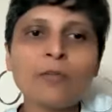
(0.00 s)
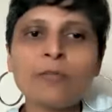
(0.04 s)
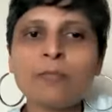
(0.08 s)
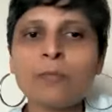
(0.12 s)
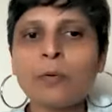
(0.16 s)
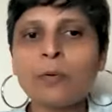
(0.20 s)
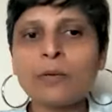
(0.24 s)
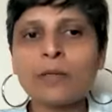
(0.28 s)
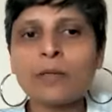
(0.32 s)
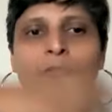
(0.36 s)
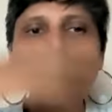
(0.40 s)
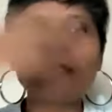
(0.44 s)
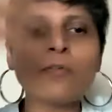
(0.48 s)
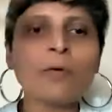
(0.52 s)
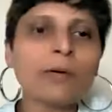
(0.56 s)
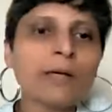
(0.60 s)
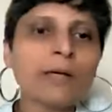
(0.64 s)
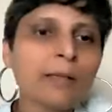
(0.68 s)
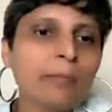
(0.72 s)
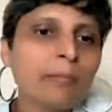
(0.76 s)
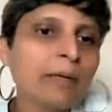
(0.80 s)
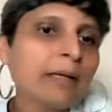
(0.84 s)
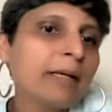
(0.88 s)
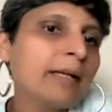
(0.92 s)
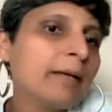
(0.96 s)
of more than
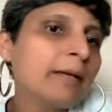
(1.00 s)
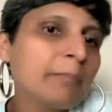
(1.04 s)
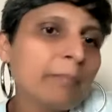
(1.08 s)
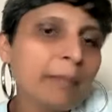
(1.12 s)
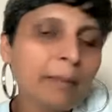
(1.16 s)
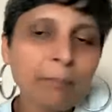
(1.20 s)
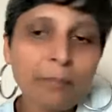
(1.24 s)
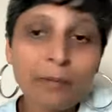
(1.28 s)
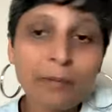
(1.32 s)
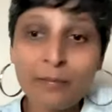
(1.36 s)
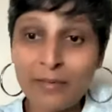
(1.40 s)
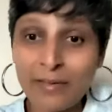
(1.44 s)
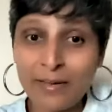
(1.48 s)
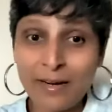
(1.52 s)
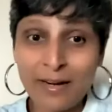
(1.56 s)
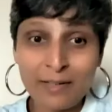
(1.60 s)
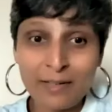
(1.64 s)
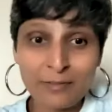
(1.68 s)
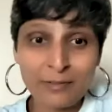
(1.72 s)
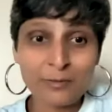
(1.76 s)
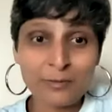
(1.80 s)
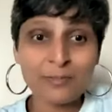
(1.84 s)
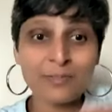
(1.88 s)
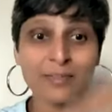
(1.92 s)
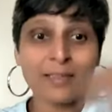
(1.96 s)
40 million people were
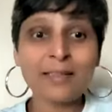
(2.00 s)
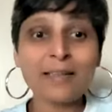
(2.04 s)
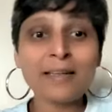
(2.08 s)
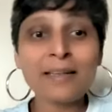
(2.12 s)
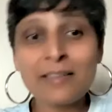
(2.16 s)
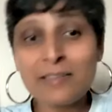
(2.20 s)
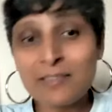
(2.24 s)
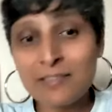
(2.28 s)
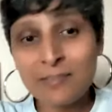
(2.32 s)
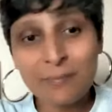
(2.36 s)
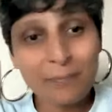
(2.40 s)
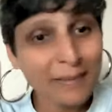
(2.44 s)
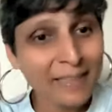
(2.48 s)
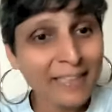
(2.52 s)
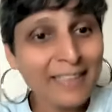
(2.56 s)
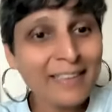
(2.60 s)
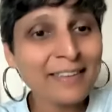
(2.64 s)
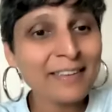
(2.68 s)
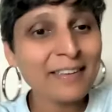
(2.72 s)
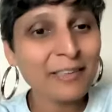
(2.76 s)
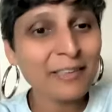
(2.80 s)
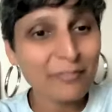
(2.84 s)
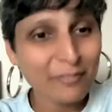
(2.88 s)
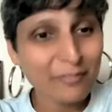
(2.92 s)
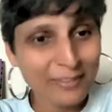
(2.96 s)
asked to suddenly speak
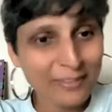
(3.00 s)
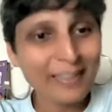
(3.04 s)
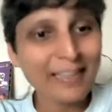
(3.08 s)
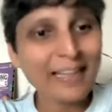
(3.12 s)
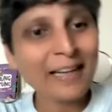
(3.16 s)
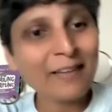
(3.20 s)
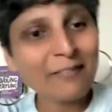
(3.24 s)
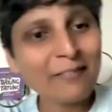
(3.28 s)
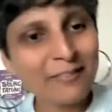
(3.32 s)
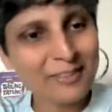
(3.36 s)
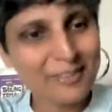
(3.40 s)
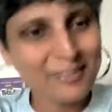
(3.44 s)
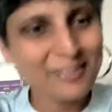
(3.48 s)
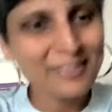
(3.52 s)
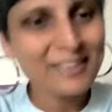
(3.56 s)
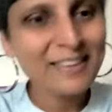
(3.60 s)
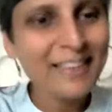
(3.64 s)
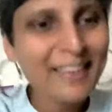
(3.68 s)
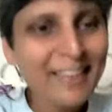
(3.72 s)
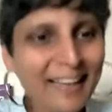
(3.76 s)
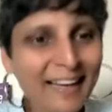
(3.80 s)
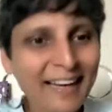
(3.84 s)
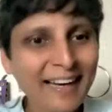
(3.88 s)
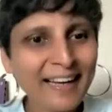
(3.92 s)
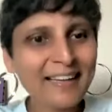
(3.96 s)
in a different language
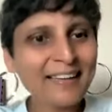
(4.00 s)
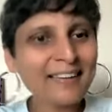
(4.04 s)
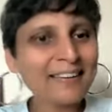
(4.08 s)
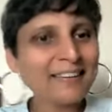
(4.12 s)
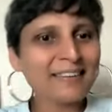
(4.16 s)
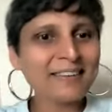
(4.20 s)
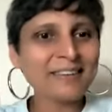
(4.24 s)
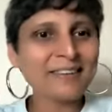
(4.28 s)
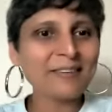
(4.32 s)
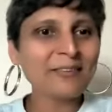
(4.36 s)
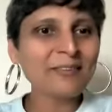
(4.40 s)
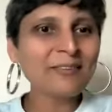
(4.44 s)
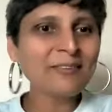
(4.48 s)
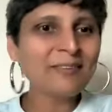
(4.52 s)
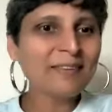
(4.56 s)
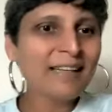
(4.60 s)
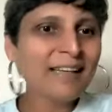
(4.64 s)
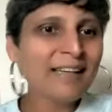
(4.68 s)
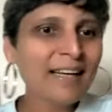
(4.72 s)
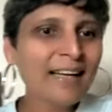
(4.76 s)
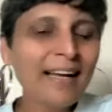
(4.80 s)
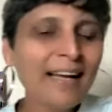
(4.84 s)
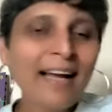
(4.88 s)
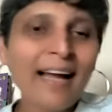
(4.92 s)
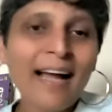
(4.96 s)
and you know
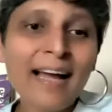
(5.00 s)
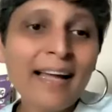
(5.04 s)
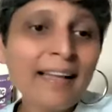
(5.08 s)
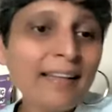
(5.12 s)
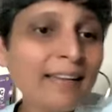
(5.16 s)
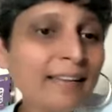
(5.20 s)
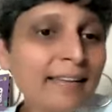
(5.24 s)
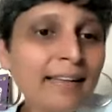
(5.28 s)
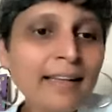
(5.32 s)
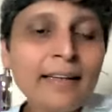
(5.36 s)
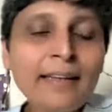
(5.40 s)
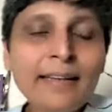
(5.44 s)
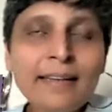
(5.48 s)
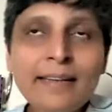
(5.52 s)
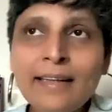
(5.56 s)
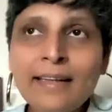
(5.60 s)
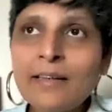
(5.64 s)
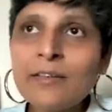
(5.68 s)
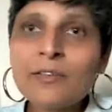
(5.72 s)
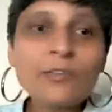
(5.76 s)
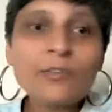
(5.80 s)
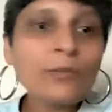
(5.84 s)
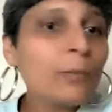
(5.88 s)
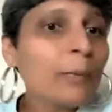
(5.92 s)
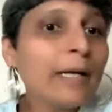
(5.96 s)
and then
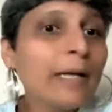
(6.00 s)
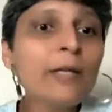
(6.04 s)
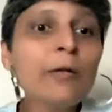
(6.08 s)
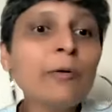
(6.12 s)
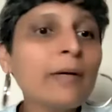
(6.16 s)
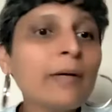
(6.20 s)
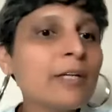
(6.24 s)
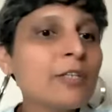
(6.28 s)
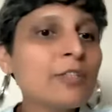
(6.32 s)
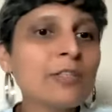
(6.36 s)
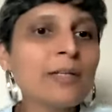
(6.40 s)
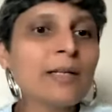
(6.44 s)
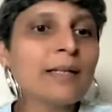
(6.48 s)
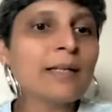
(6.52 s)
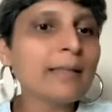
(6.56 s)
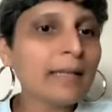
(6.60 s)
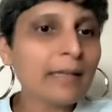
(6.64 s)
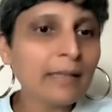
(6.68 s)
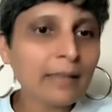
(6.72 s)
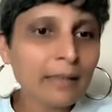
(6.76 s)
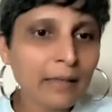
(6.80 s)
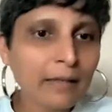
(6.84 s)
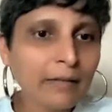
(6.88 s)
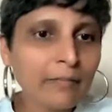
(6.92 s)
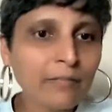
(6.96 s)
there is no education in
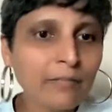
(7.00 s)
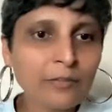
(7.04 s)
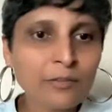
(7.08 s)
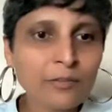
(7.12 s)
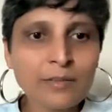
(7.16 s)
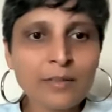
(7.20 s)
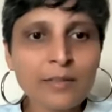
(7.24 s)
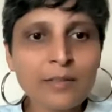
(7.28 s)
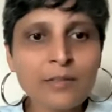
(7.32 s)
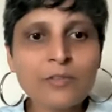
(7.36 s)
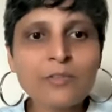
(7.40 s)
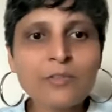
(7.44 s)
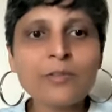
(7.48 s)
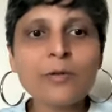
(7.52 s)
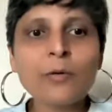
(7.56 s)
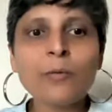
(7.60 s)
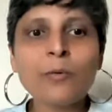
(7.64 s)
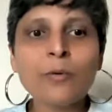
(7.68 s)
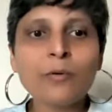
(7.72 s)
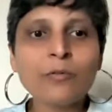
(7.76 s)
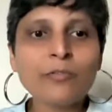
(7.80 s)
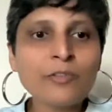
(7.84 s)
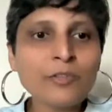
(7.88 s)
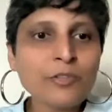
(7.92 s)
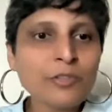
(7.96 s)
that language there is
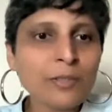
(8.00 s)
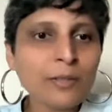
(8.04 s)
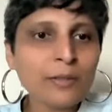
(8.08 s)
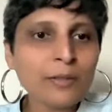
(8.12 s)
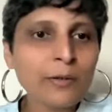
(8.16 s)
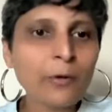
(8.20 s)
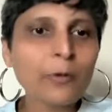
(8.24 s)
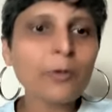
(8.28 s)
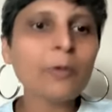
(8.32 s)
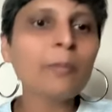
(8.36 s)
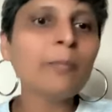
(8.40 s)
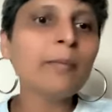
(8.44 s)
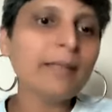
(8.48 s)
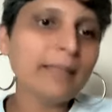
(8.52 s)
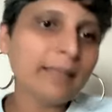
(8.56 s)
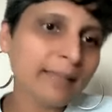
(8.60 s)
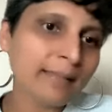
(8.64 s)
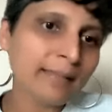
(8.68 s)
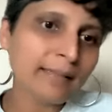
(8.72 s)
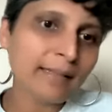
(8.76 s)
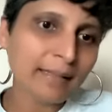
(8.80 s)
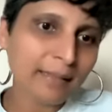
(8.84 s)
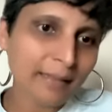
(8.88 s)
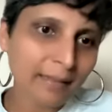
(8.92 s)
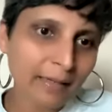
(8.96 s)
no official document
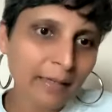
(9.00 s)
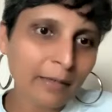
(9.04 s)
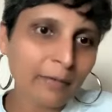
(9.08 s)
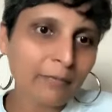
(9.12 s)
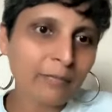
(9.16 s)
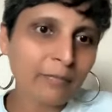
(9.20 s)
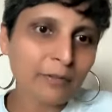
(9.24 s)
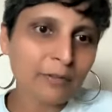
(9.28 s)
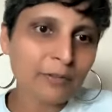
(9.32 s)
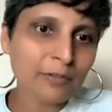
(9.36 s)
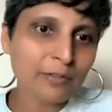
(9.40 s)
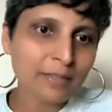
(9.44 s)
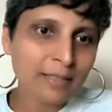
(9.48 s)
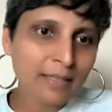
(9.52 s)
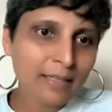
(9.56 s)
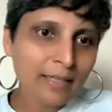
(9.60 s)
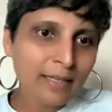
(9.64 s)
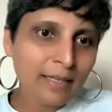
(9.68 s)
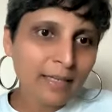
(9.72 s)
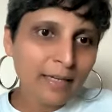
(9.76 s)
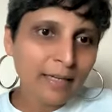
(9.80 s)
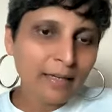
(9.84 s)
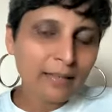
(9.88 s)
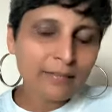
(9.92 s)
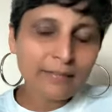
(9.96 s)
in that language
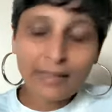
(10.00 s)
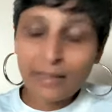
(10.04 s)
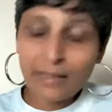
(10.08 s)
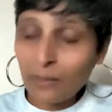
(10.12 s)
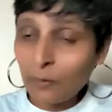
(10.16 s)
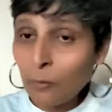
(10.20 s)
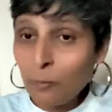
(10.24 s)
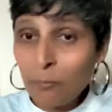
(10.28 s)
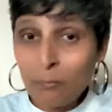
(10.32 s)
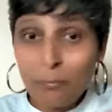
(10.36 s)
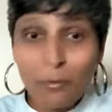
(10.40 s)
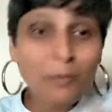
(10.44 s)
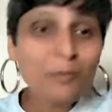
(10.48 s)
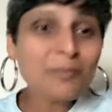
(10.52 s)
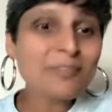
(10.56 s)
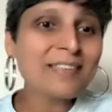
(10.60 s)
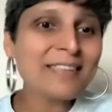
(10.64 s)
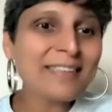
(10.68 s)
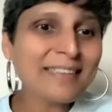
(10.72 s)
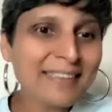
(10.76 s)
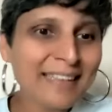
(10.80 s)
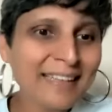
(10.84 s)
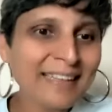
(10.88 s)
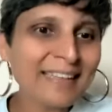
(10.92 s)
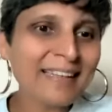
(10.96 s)
there are no books
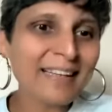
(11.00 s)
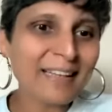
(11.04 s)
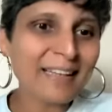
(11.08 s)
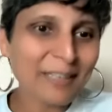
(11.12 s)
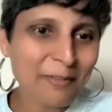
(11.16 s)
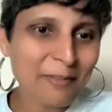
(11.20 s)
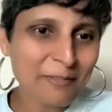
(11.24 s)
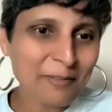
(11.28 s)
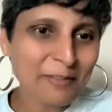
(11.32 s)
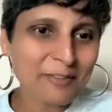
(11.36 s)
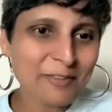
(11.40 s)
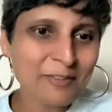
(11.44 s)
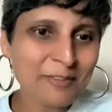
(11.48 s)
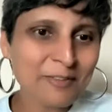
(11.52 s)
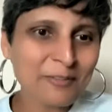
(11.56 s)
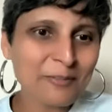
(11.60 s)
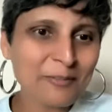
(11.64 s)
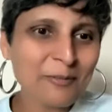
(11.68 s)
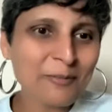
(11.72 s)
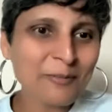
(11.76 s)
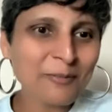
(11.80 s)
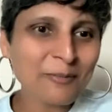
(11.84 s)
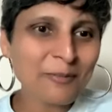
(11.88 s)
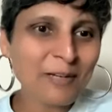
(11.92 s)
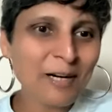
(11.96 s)
in that language
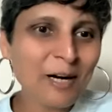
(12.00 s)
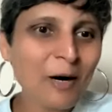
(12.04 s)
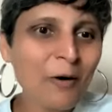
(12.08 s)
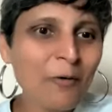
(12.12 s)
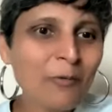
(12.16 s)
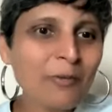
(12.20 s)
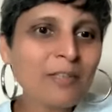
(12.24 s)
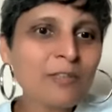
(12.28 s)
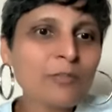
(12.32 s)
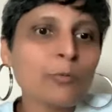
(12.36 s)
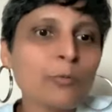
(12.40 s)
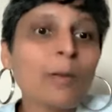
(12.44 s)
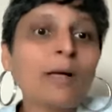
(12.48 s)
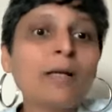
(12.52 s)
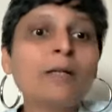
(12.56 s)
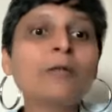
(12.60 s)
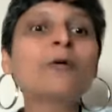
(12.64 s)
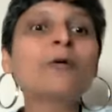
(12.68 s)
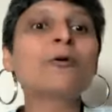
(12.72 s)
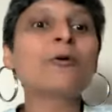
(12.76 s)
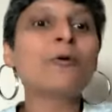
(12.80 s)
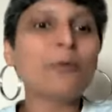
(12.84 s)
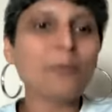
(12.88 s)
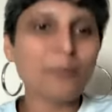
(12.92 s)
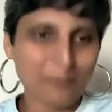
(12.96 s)
so how does one
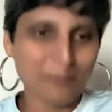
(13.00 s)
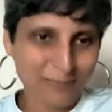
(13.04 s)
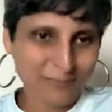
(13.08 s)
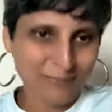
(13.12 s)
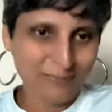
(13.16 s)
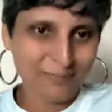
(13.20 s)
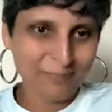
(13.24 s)
grow